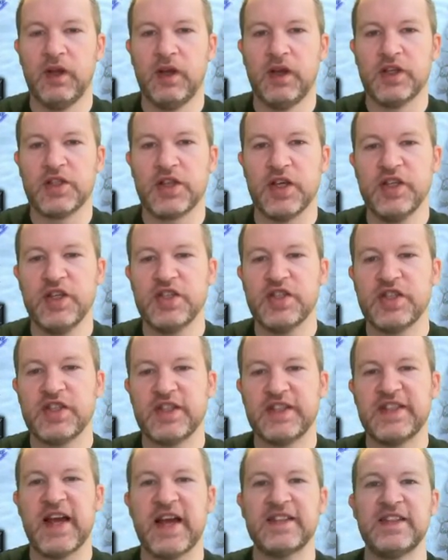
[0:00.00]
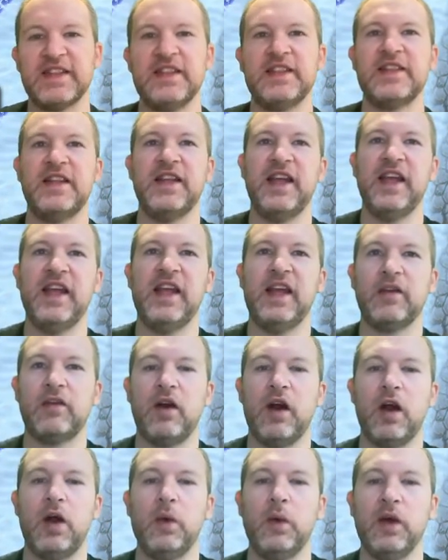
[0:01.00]
So he's just attacked into the
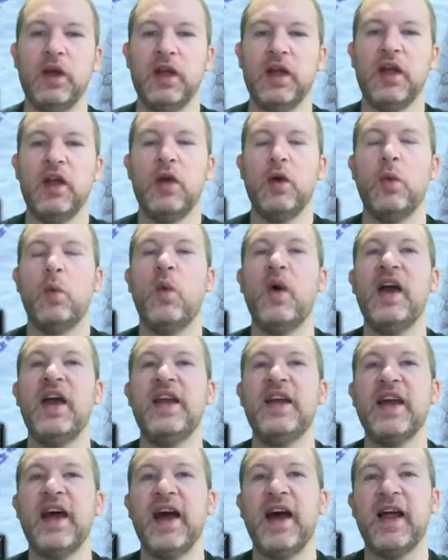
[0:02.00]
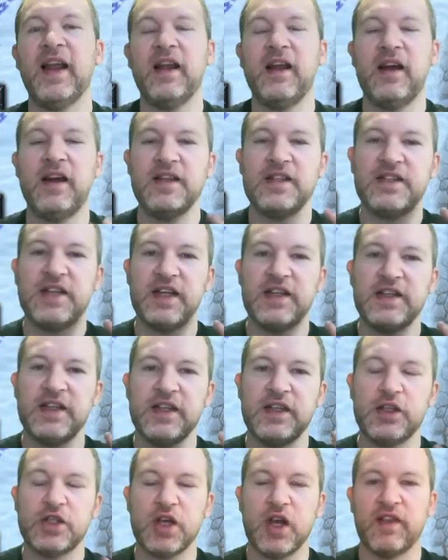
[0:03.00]
hero. When allies hit
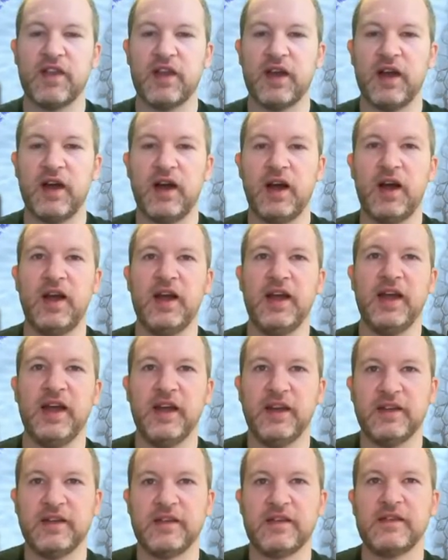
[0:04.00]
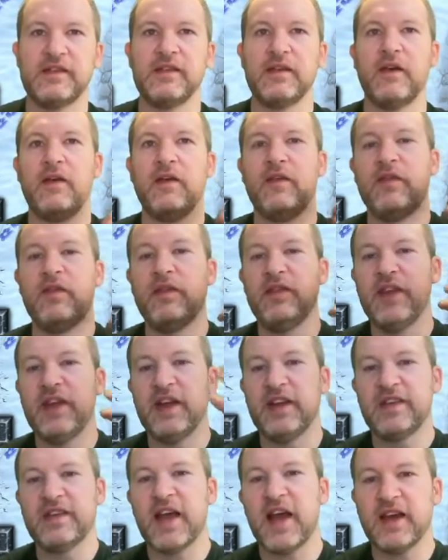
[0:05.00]
each other, it's the
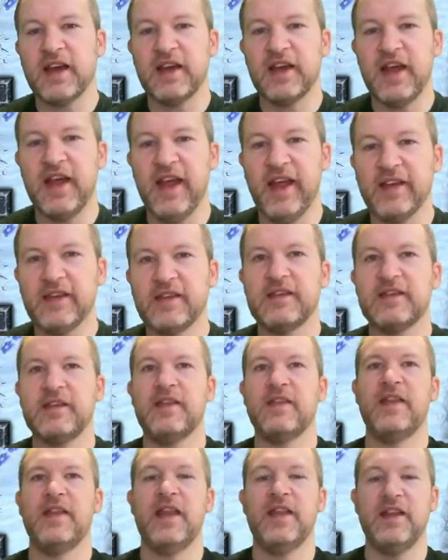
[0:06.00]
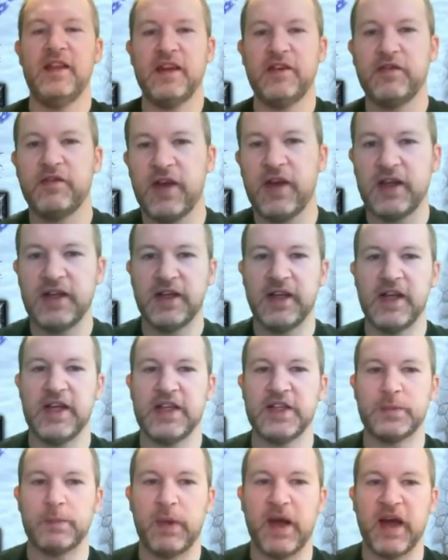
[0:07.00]
attacker hits, then the defender
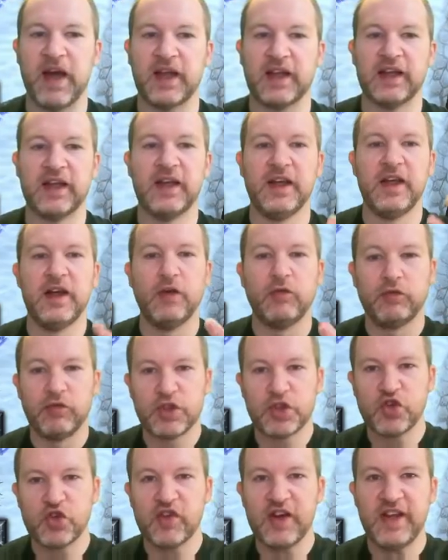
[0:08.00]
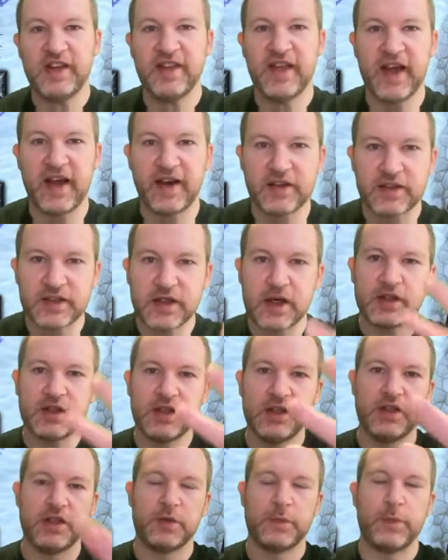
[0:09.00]
hits back. Retreat there has
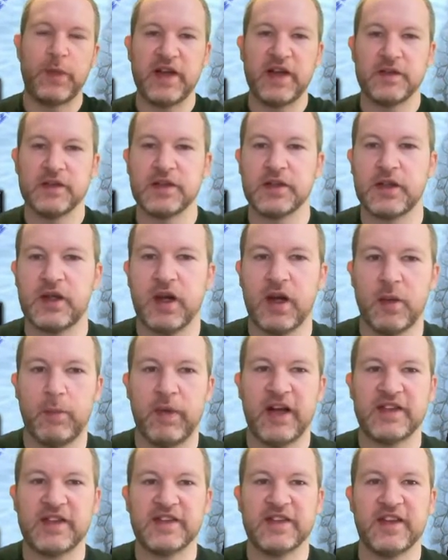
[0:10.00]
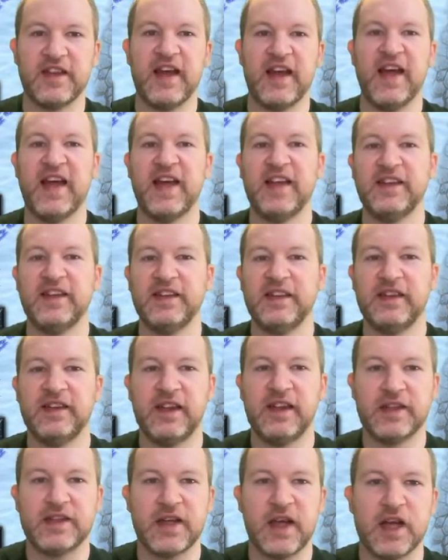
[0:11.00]
actually just bounced the card back to the hand and
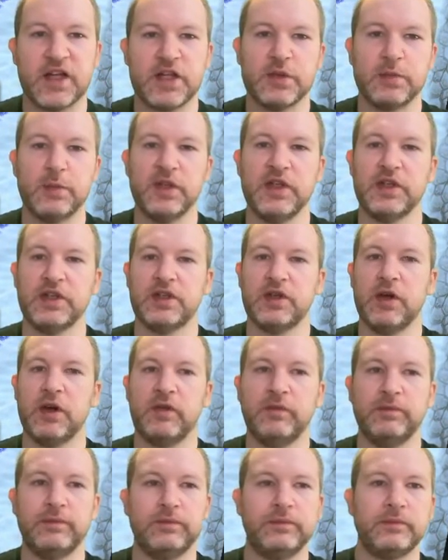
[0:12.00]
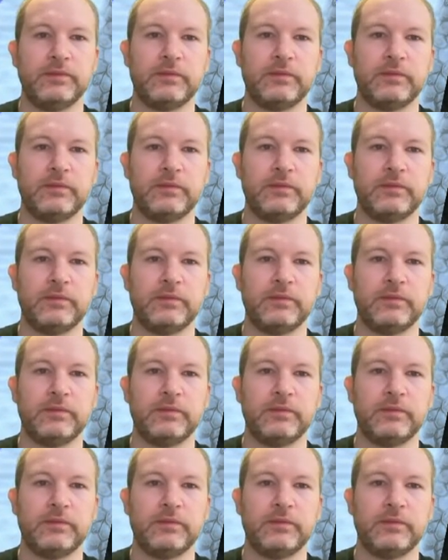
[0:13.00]
the attachment is gone.